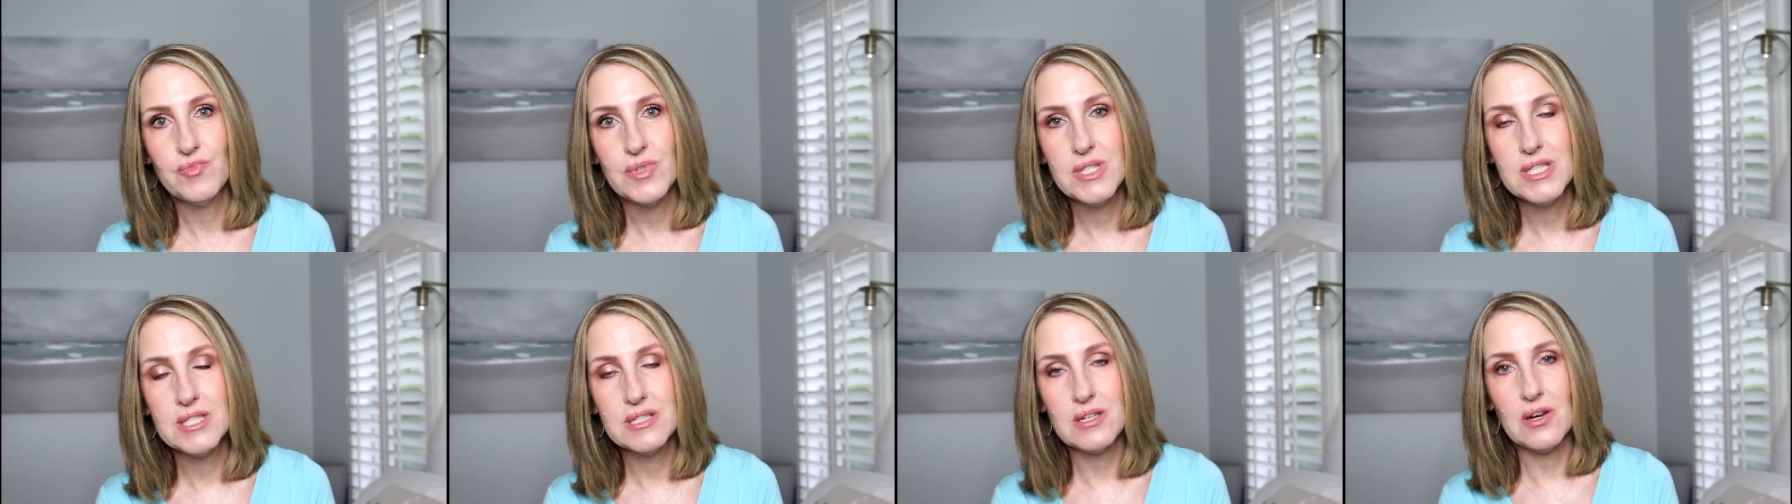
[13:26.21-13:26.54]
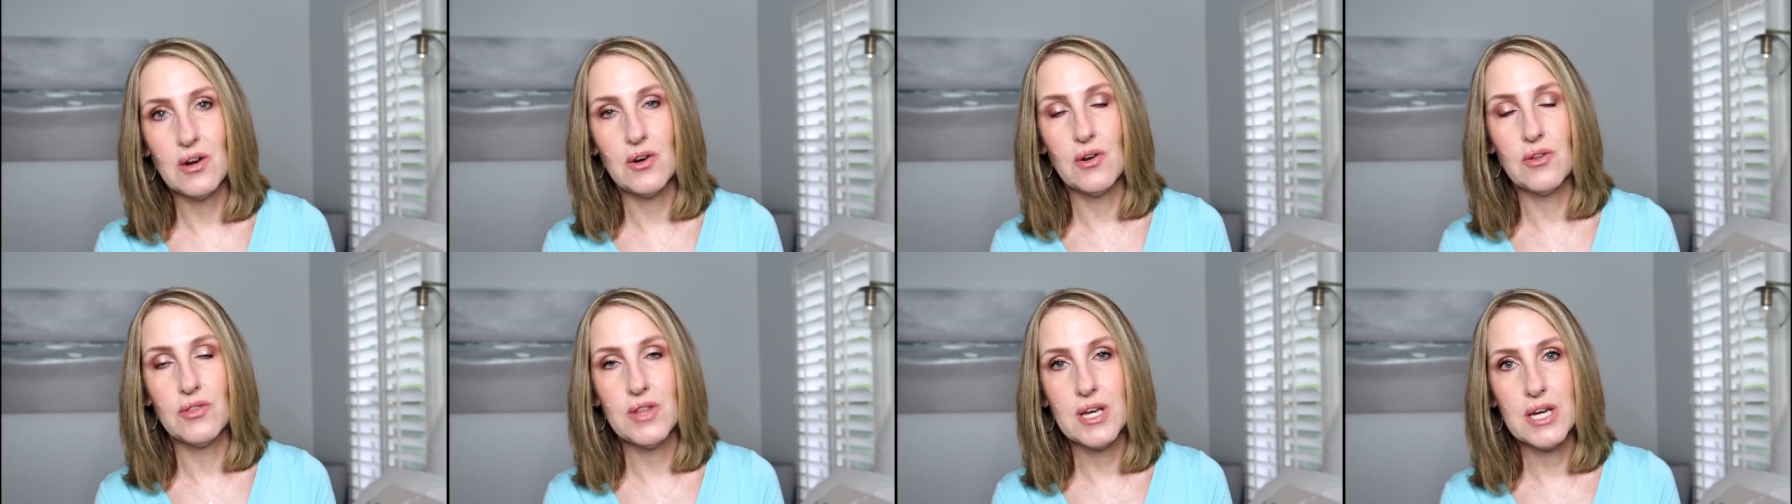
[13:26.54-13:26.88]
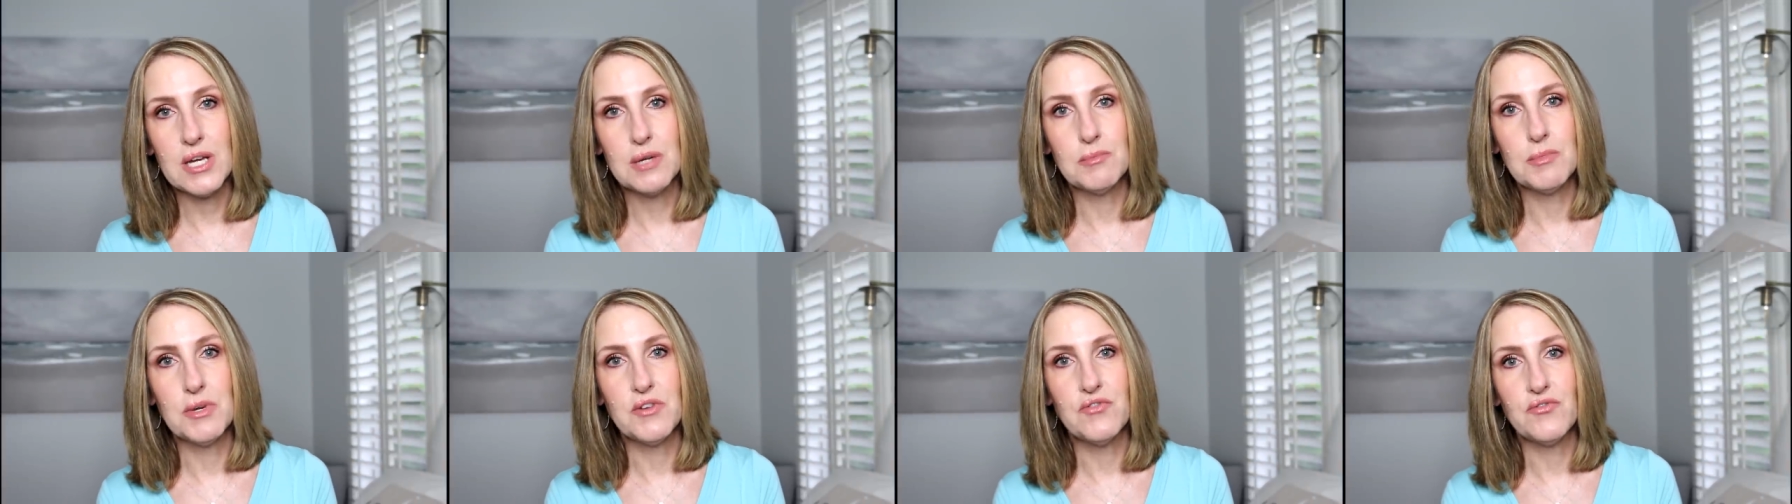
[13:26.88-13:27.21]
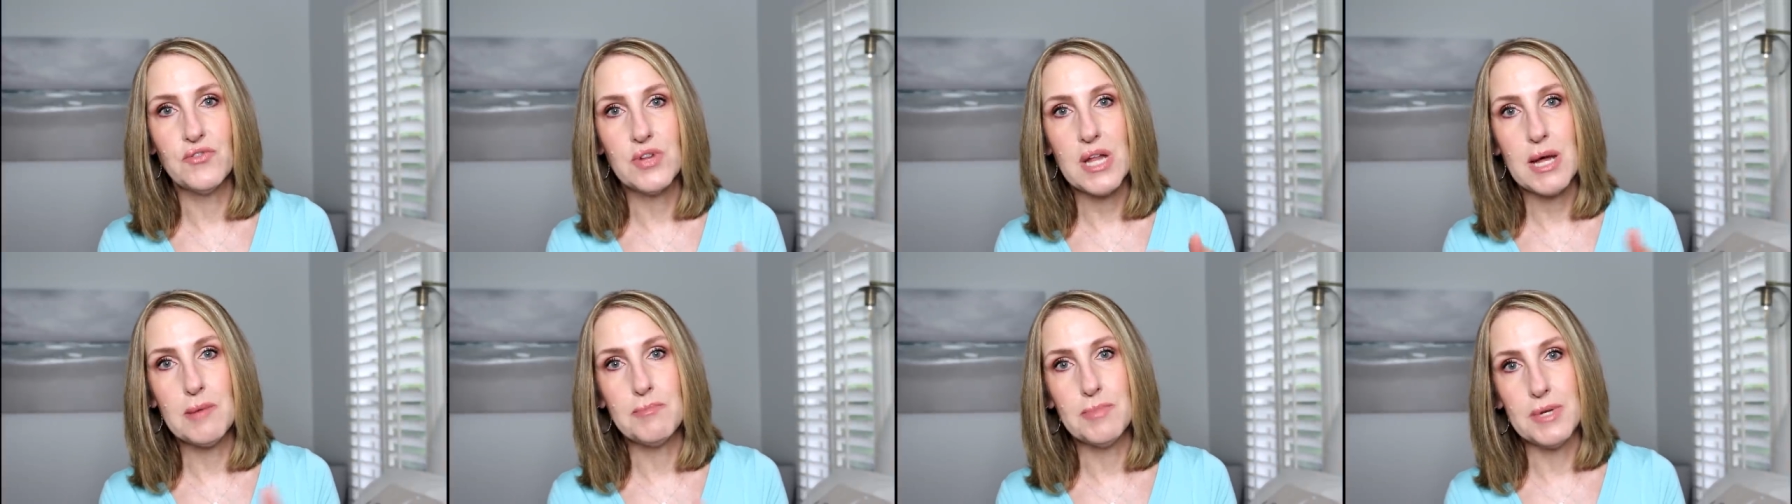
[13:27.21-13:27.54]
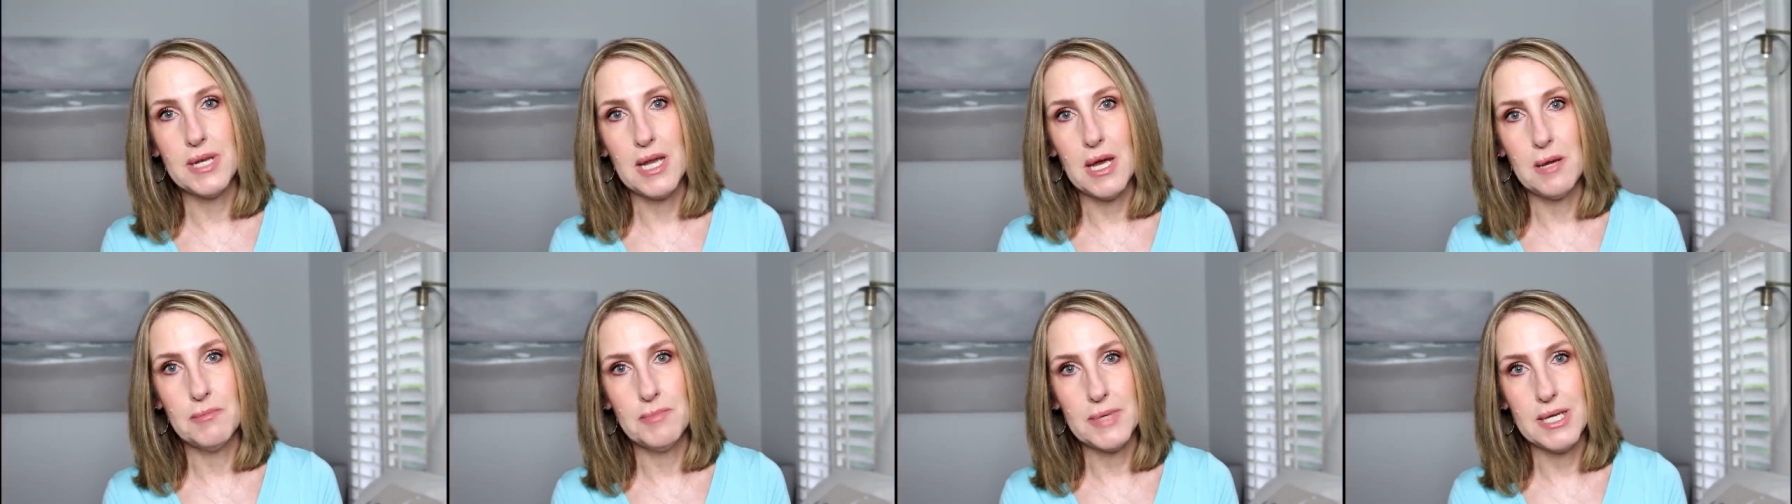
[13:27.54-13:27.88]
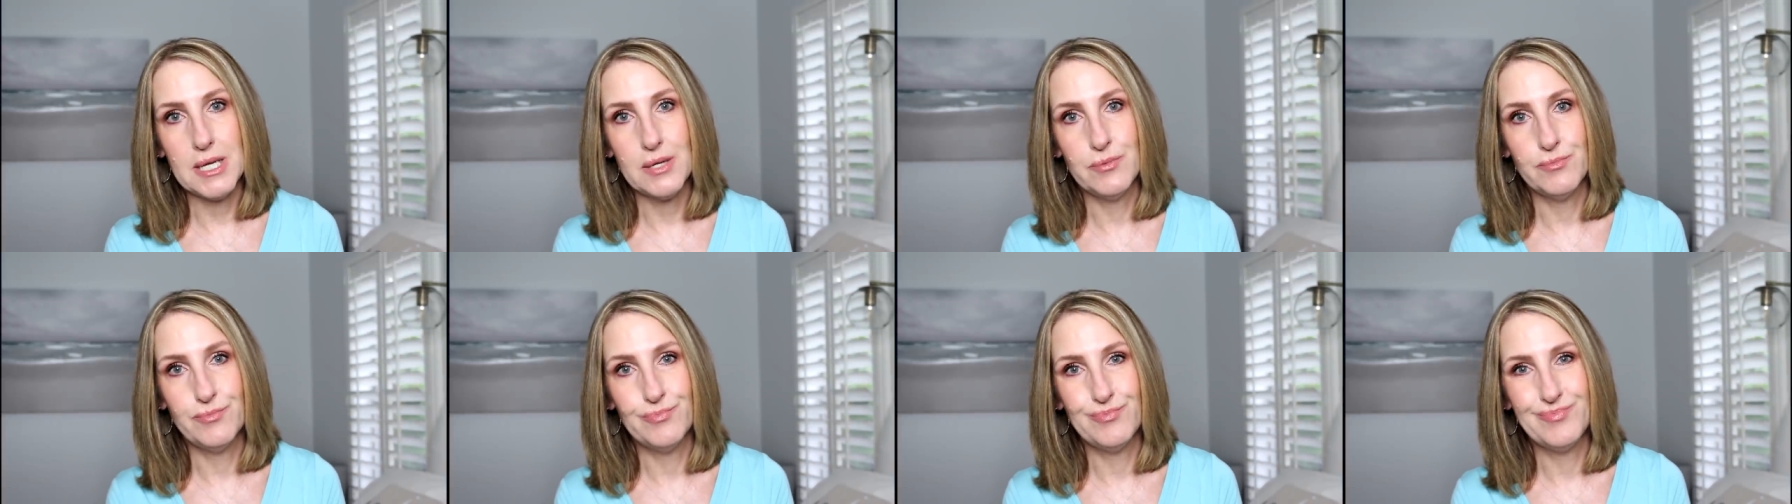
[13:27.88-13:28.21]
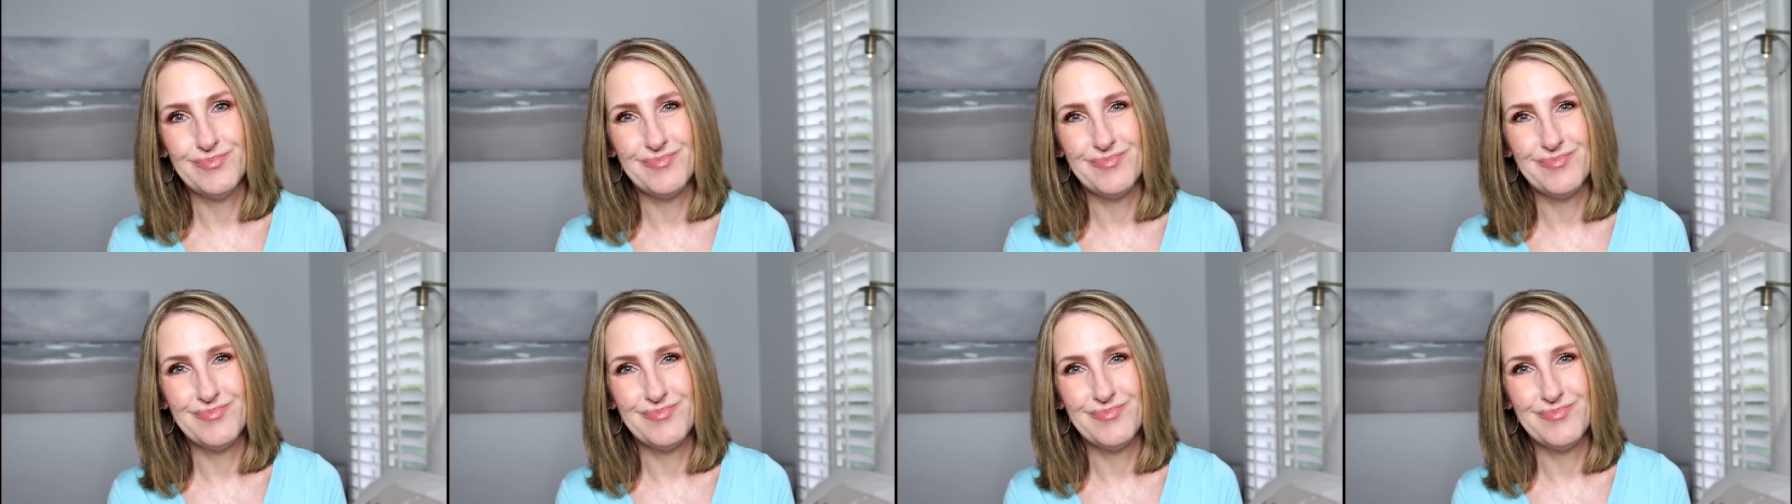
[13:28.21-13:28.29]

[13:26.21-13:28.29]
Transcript: is are they gonna be flopping on me?